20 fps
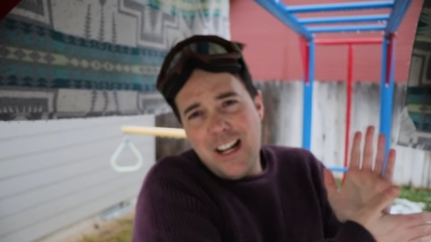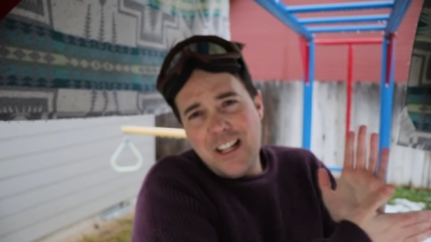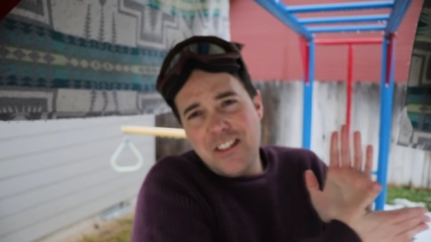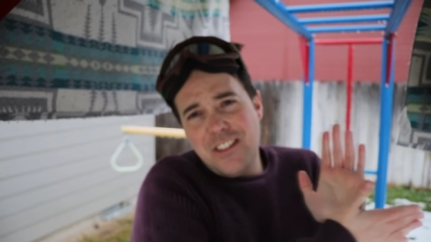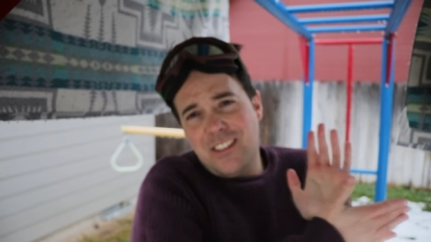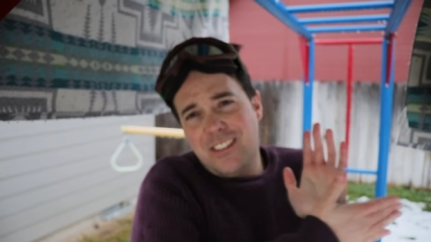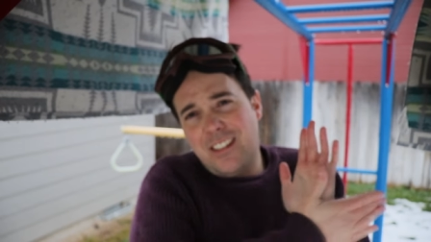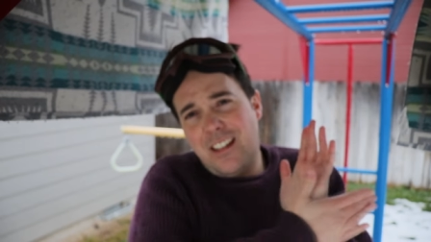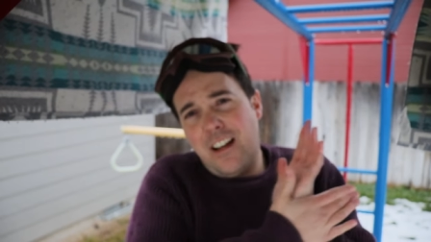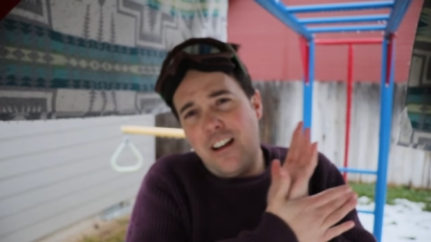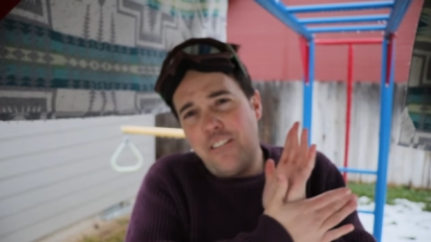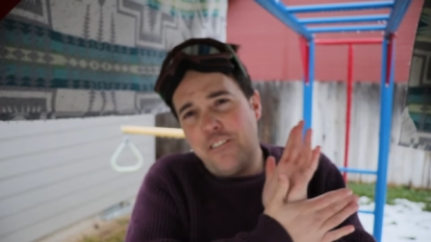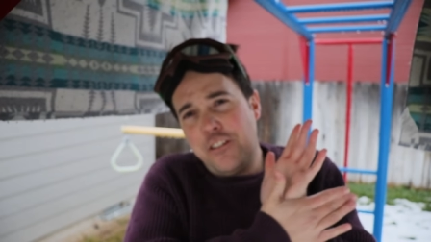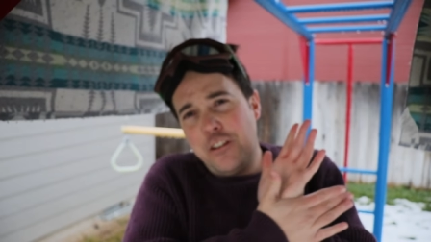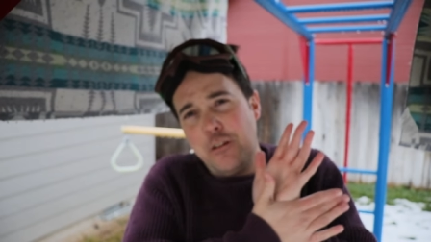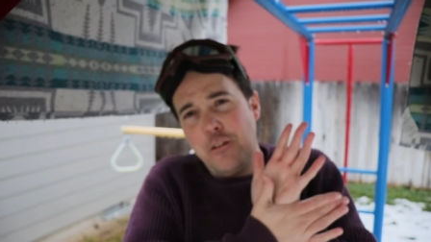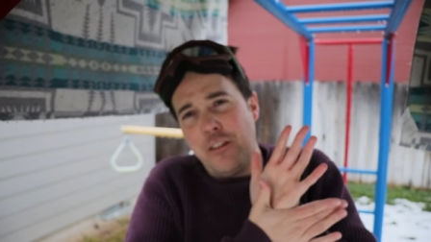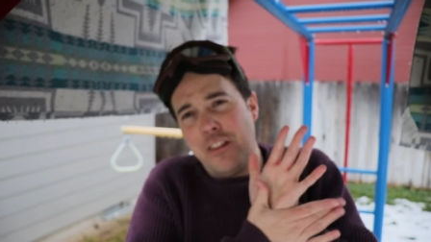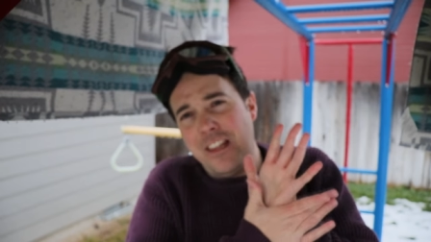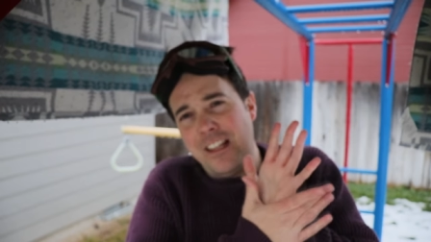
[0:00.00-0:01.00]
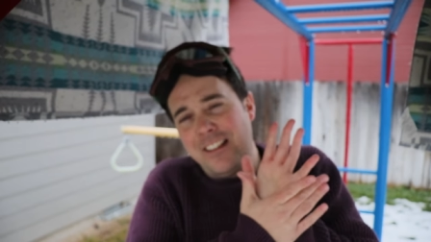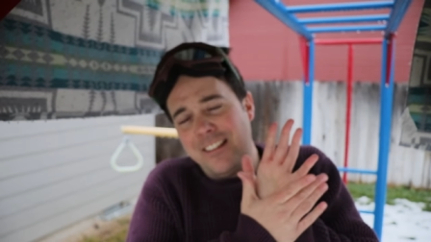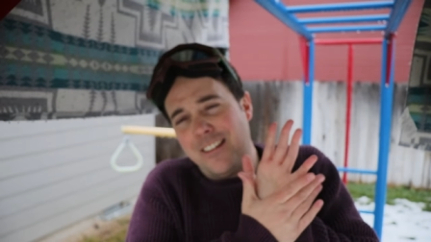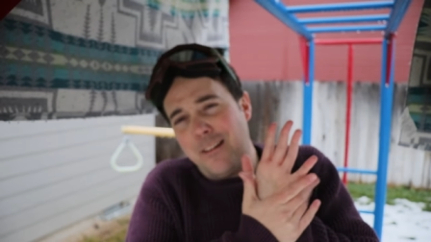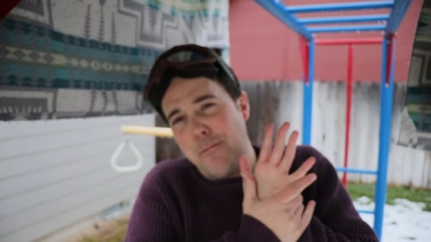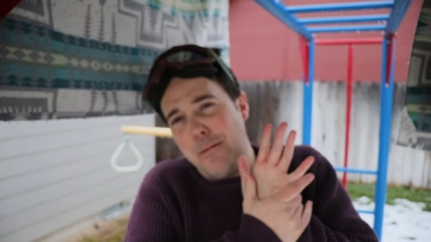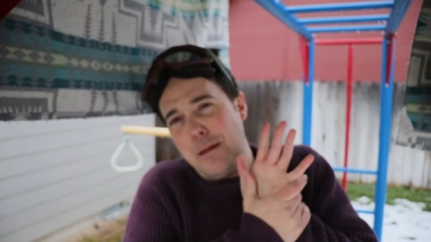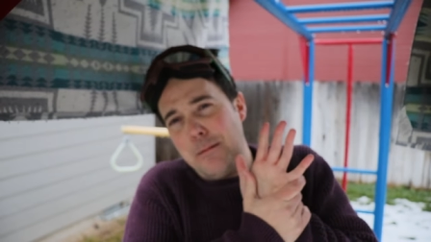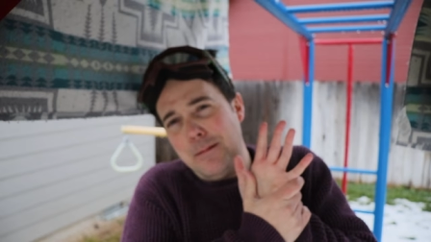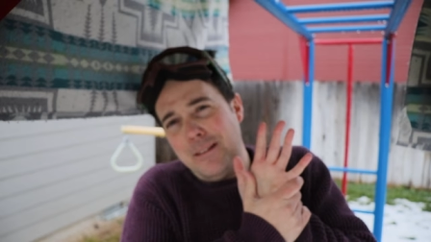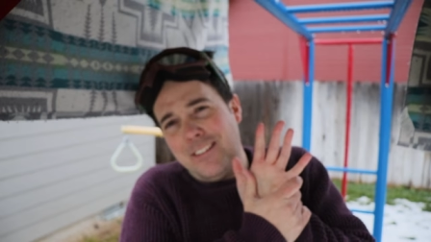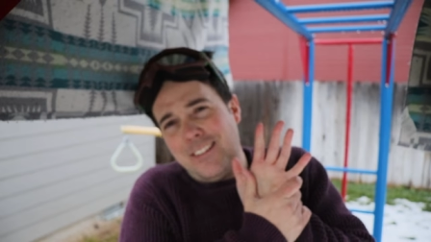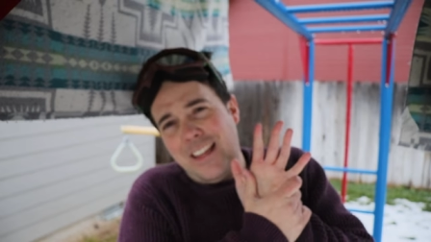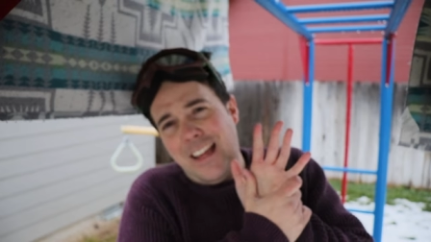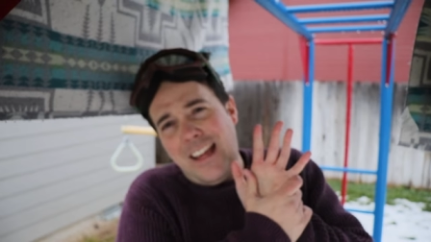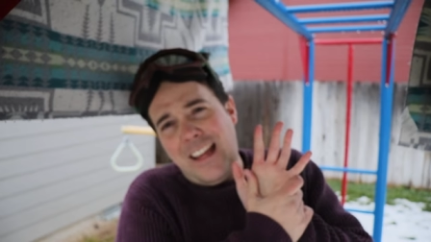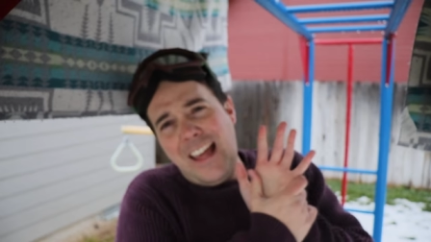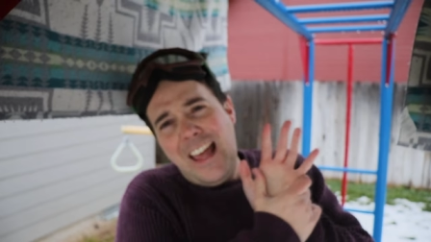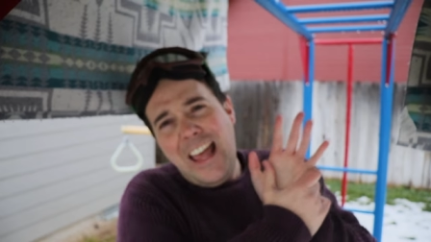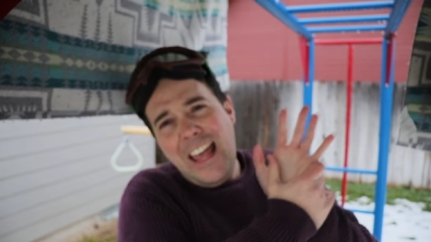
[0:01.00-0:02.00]
I just saw a few things that made me
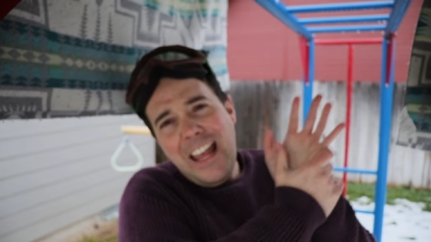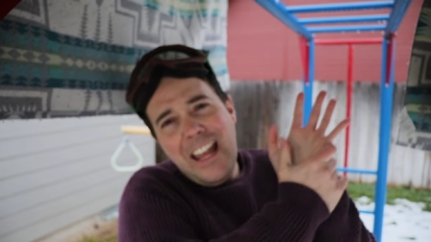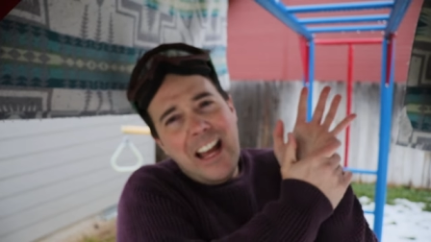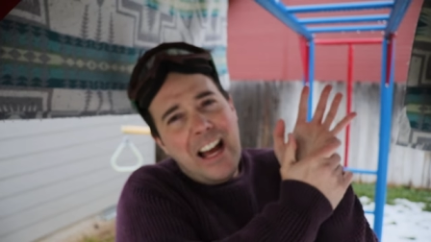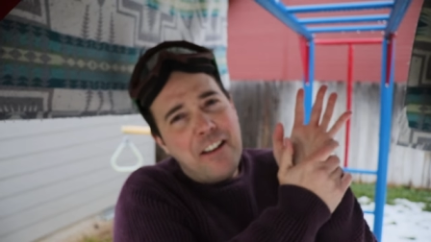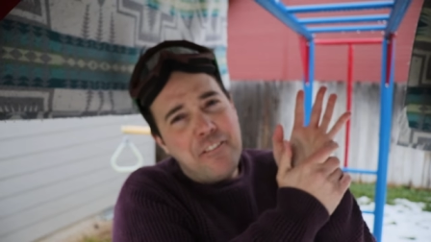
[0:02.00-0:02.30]
say, hey,